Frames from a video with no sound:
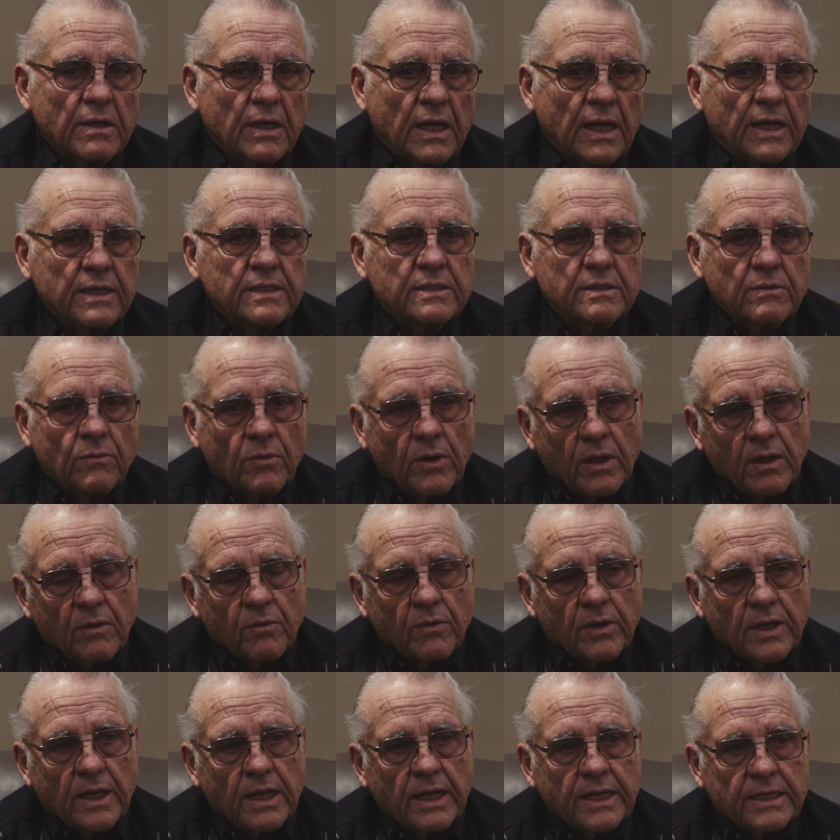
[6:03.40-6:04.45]
like
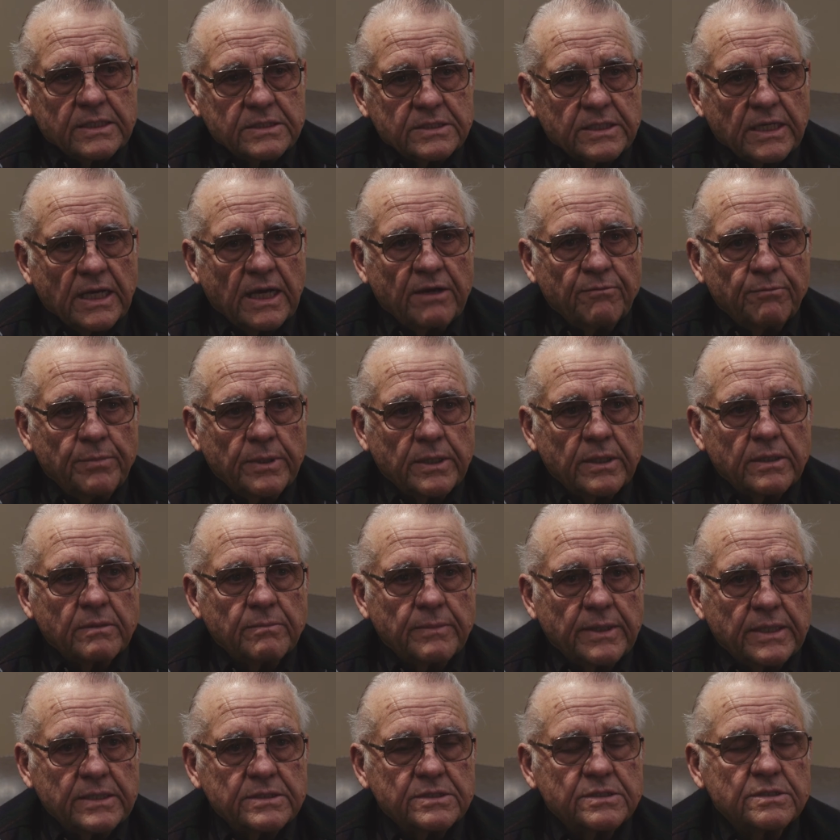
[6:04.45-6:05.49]
I say, I've been in
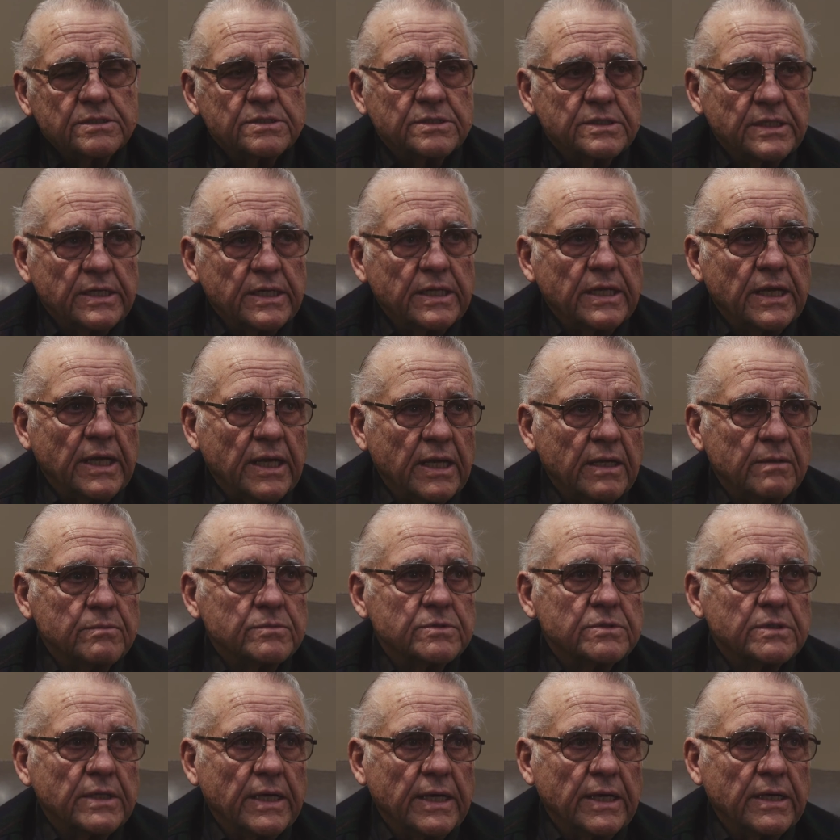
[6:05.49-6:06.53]
Mason City,
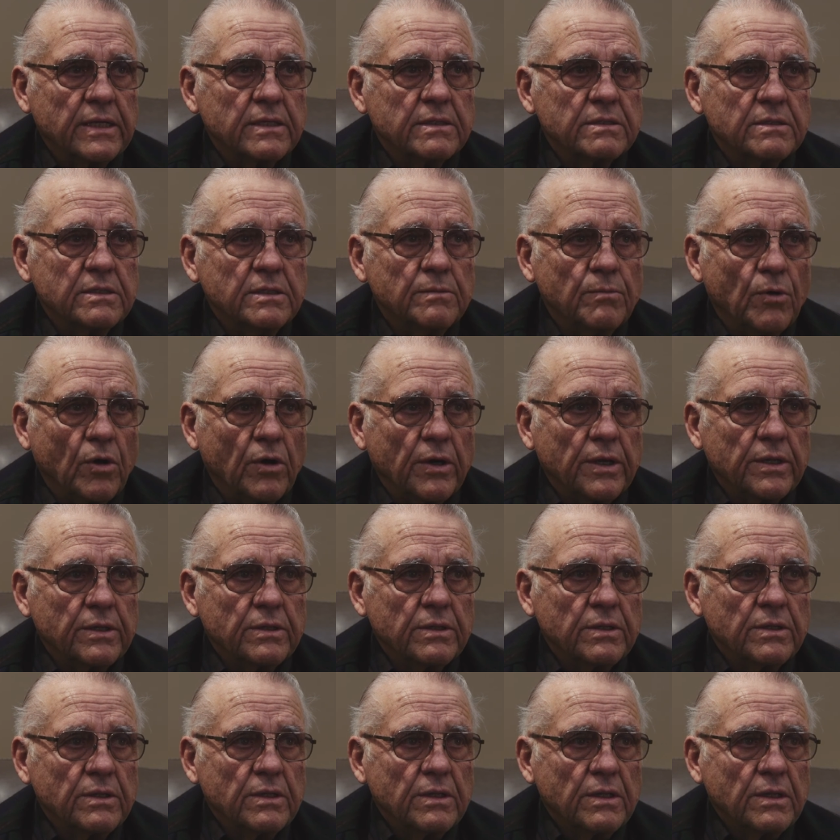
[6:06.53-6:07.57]
Ames, and Des Moines,
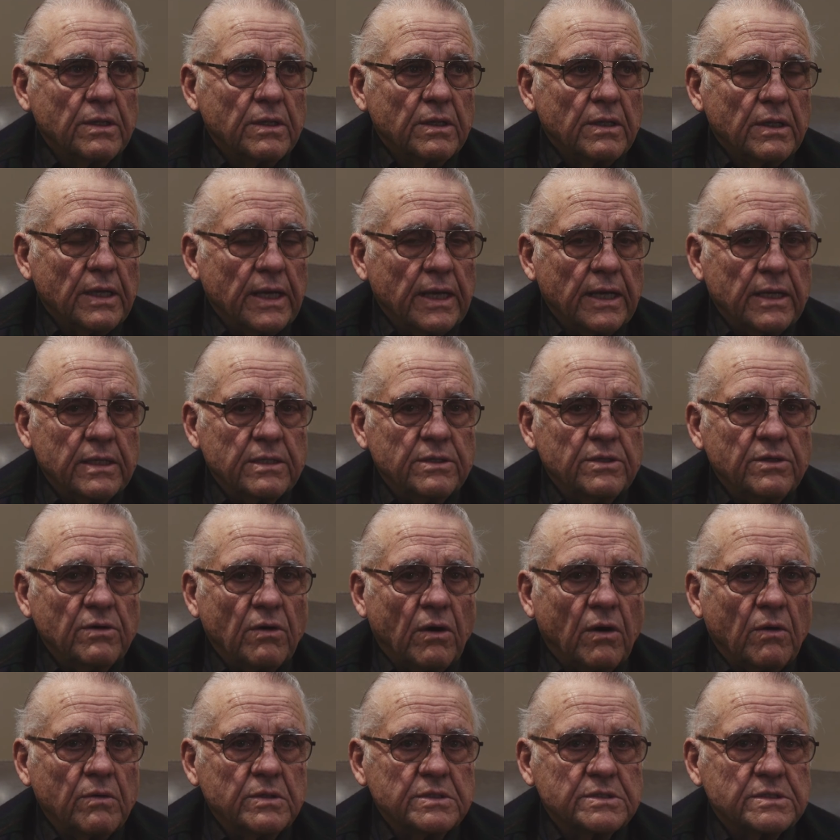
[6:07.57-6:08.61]
and you
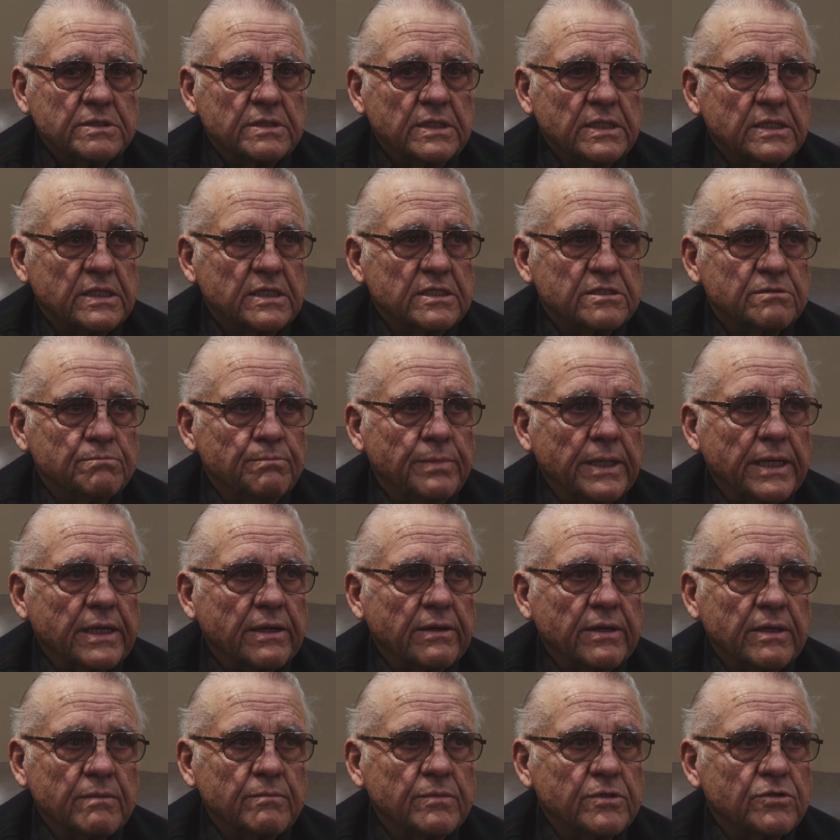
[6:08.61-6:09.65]
always get this
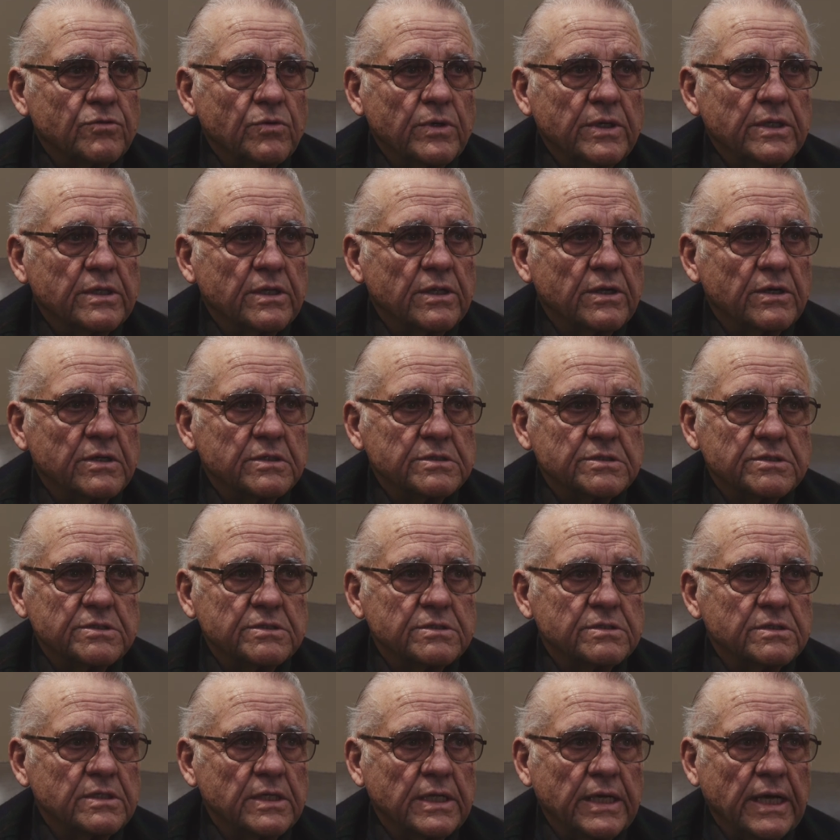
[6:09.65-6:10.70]
bickering between the
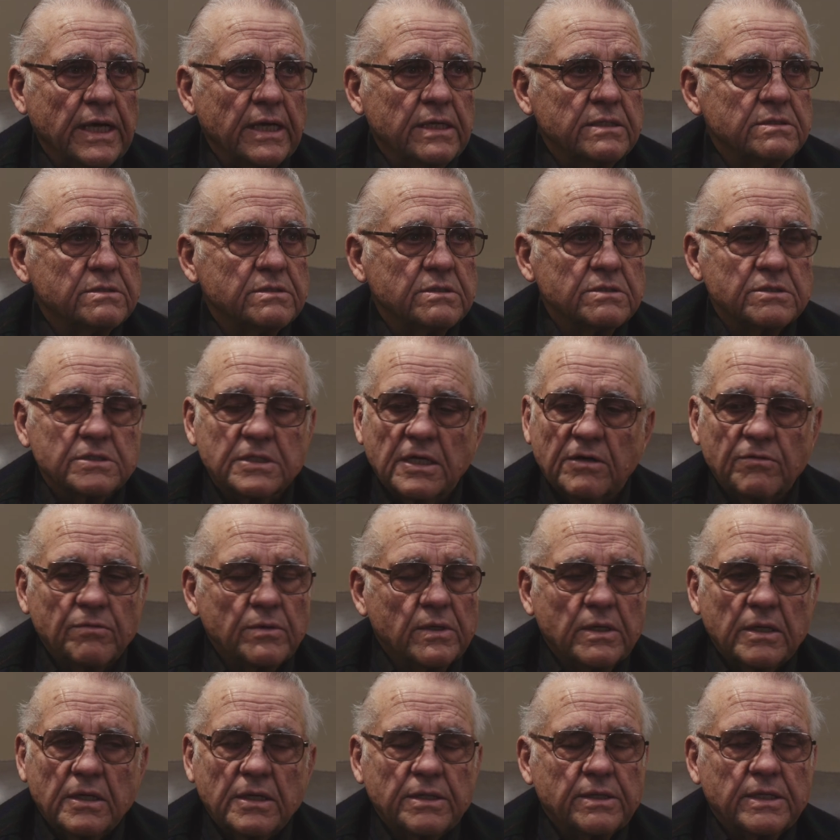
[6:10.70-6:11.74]
nurses and the aides and stuff.
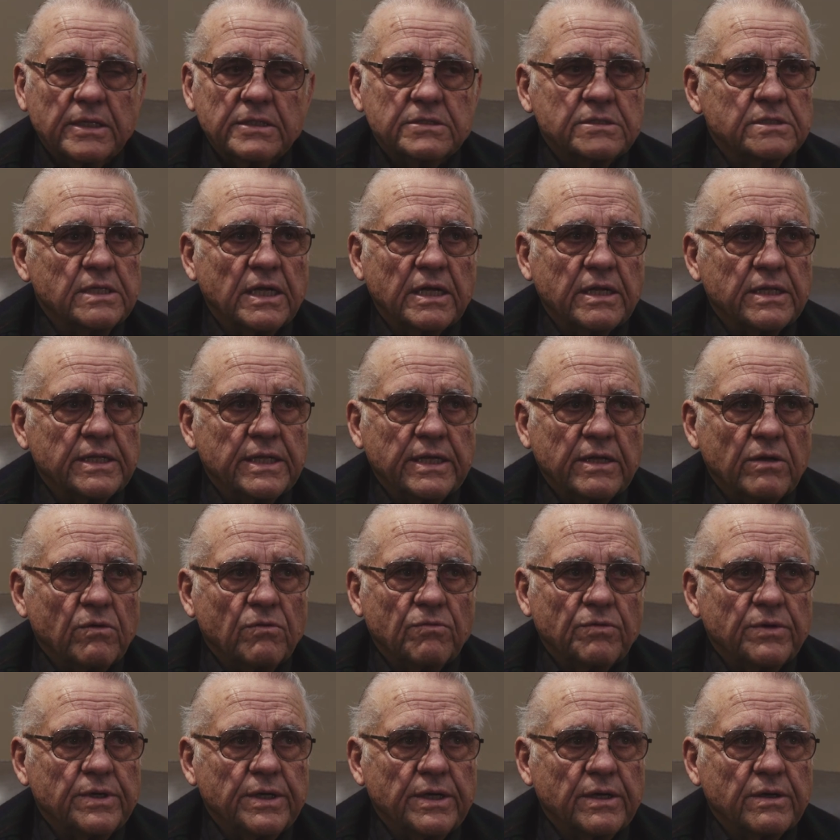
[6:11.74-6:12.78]
There's none of that
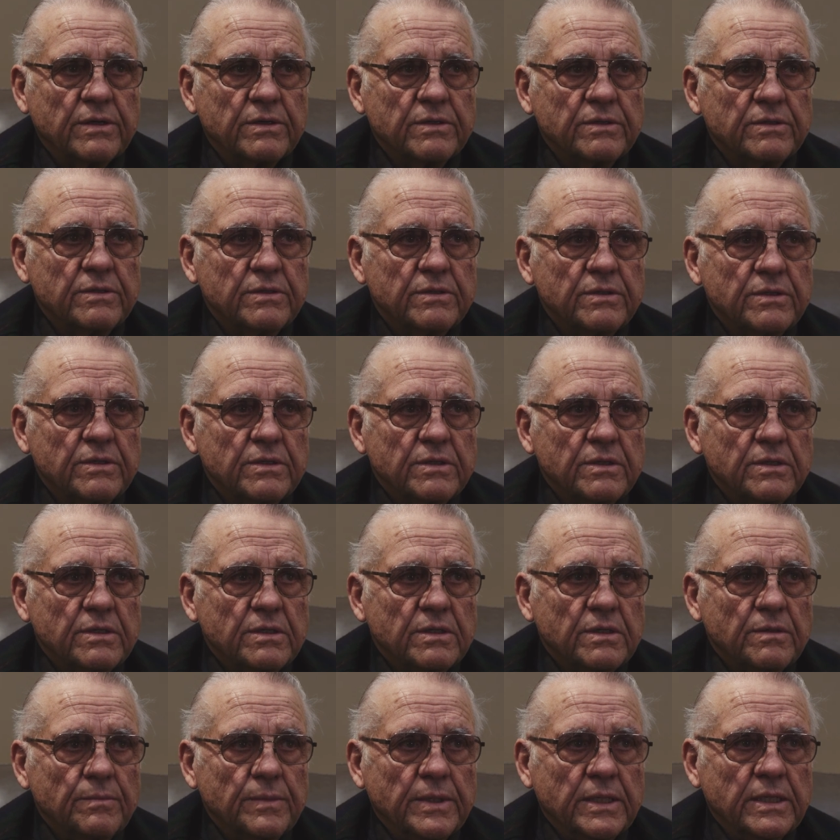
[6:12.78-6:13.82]
over here.
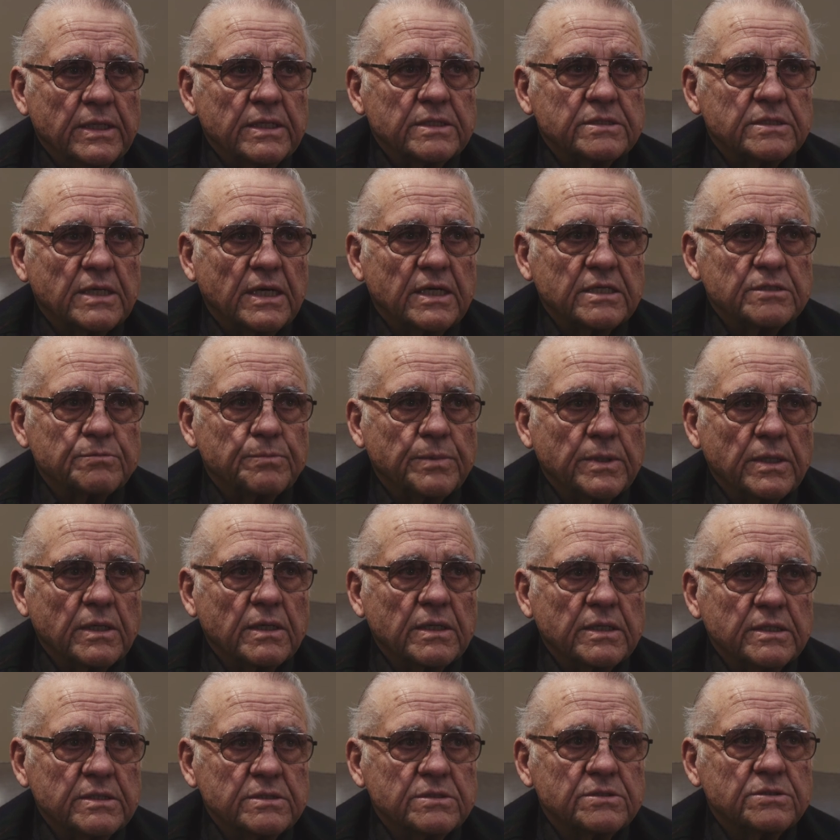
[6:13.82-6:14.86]
I mean, this
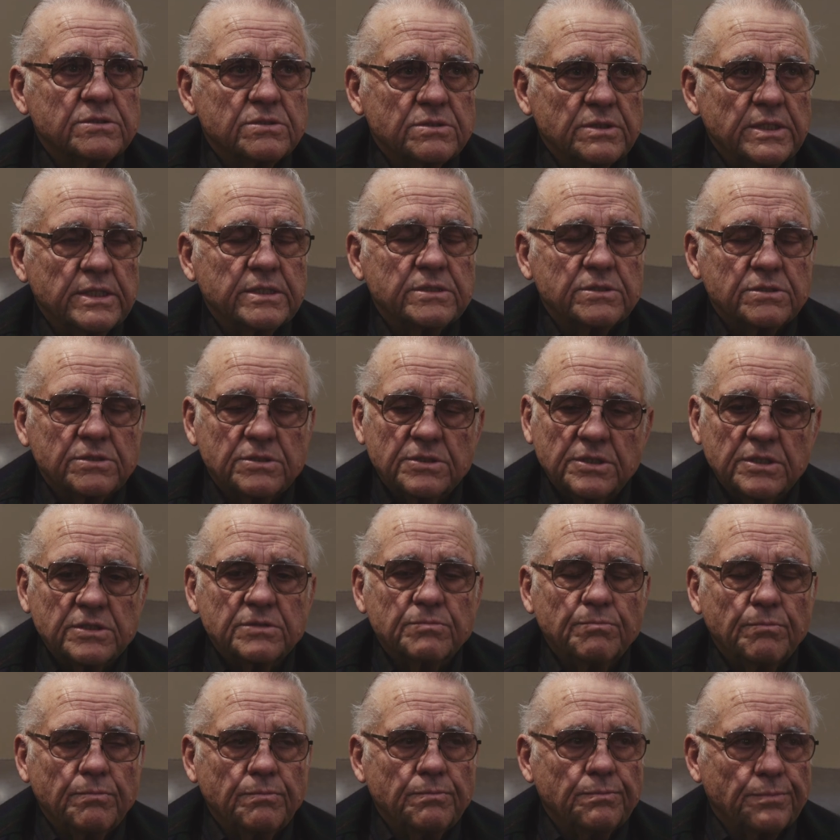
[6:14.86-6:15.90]
hospital it's
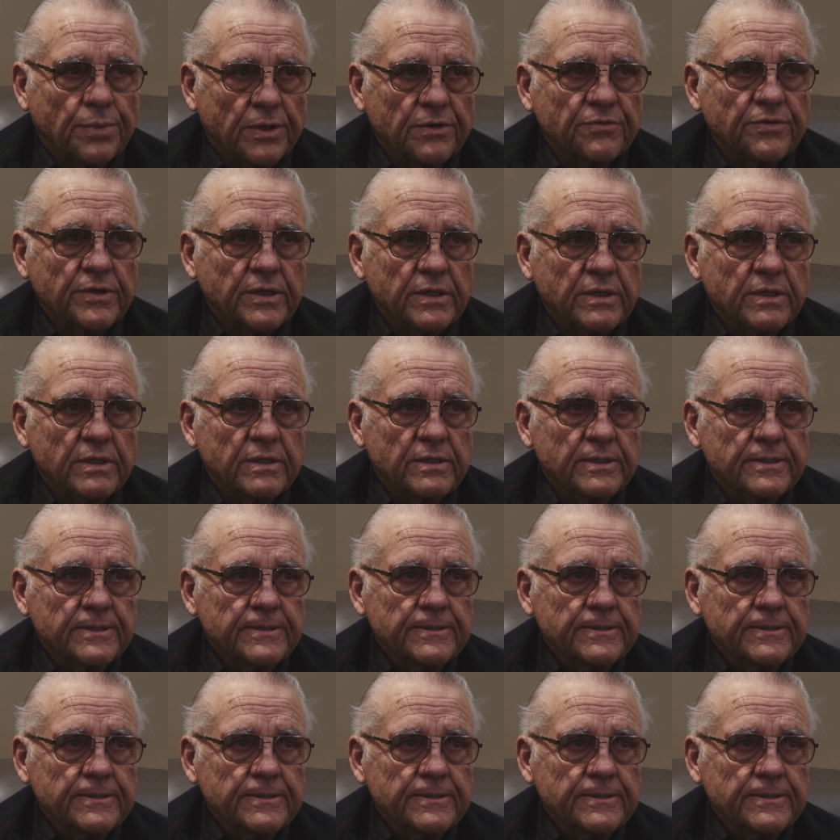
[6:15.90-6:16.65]
just perfect.